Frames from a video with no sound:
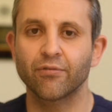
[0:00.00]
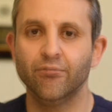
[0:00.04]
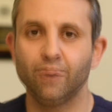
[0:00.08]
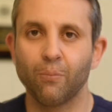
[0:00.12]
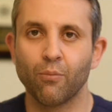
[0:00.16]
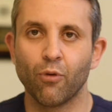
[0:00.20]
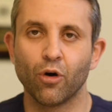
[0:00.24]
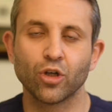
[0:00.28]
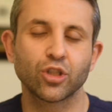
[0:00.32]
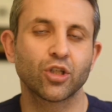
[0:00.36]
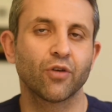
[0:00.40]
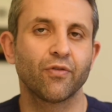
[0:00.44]

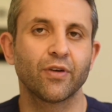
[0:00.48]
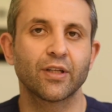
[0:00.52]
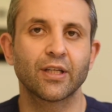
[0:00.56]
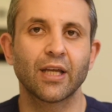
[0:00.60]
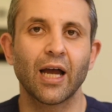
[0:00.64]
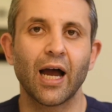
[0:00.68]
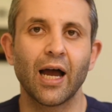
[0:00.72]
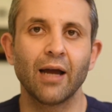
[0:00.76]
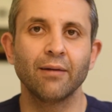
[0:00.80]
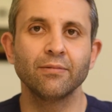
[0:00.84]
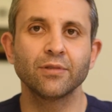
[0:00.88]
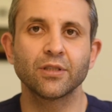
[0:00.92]
Most of the
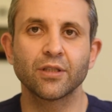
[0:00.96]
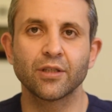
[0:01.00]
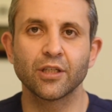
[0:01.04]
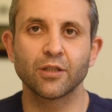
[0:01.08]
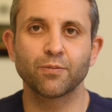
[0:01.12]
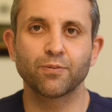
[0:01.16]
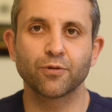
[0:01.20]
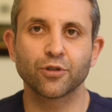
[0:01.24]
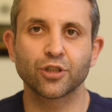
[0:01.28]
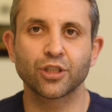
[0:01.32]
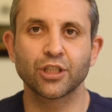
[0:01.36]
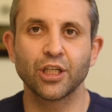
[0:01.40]
times this
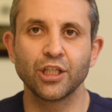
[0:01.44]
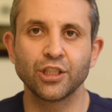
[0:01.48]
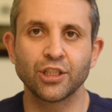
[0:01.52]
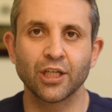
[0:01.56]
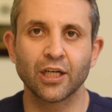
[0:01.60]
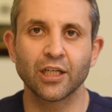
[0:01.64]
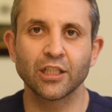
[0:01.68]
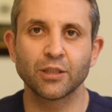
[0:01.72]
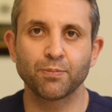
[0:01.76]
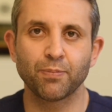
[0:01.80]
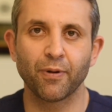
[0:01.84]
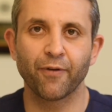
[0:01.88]
procedure
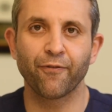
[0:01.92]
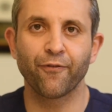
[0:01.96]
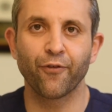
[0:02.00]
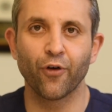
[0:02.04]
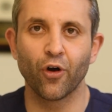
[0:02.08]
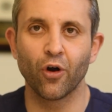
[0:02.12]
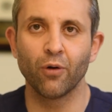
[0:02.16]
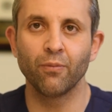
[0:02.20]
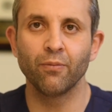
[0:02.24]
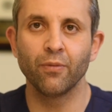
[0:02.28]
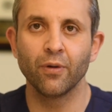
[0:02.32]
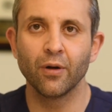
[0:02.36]
is
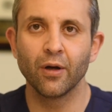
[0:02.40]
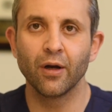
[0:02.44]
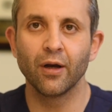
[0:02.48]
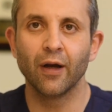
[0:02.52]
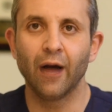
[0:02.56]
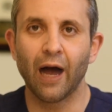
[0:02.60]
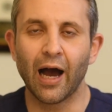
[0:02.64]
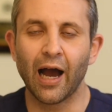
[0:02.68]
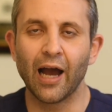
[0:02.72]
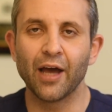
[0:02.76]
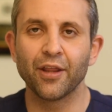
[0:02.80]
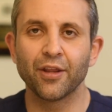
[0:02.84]
performed
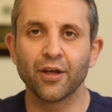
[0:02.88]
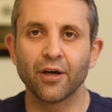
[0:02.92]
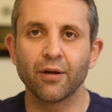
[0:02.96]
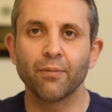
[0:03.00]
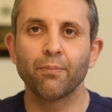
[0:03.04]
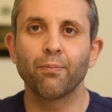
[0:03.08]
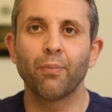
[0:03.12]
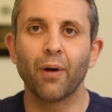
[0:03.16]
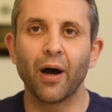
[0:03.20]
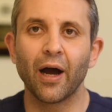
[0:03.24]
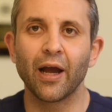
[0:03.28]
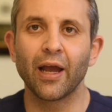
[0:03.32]
either
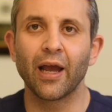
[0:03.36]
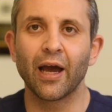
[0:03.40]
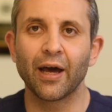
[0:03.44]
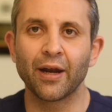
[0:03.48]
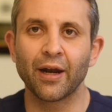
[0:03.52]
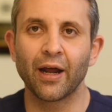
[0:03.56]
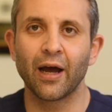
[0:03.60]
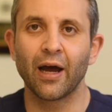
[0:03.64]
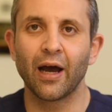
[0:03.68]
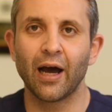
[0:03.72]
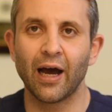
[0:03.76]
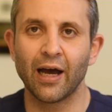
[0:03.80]
by an
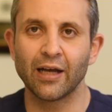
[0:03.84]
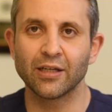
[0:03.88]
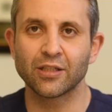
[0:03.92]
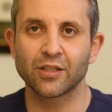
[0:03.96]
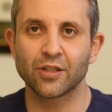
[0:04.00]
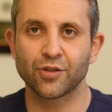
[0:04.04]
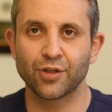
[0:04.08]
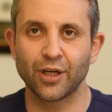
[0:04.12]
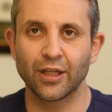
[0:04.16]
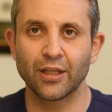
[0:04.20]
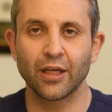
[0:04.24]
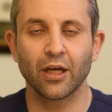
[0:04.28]

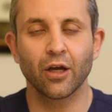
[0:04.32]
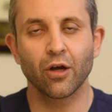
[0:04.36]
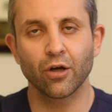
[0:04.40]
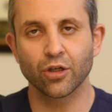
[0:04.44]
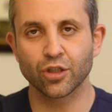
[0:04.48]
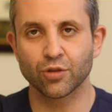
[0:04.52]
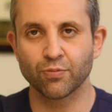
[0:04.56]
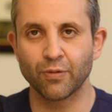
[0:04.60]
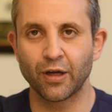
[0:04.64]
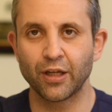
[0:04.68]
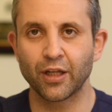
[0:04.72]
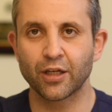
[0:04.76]
aesthetic
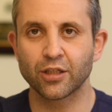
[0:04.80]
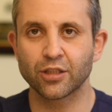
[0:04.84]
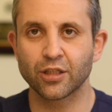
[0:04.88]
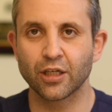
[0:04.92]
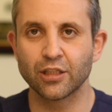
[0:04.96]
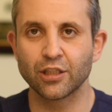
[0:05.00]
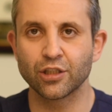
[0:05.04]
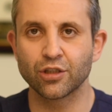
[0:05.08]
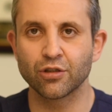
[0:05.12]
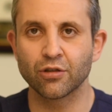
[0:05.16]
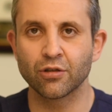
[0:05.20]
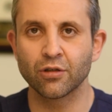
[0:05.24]
cosmetic
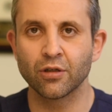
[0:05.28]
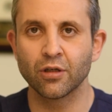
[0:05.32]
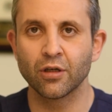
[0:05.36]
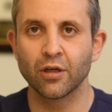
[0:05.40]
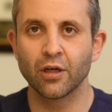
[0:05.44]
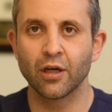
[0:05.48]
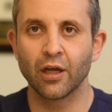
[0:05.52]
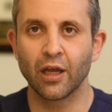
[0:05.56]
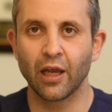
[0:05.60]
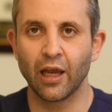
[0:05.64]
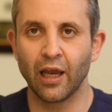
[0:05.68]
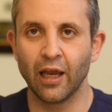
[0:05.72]
surgeon
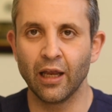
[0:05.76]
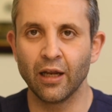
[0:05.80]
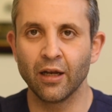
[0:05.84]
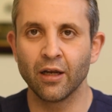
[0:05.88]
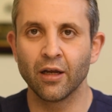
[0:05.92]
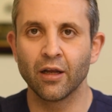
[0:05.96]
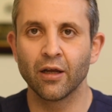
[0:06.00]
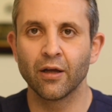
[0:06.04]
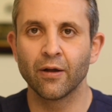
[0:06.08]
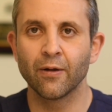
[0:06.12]
in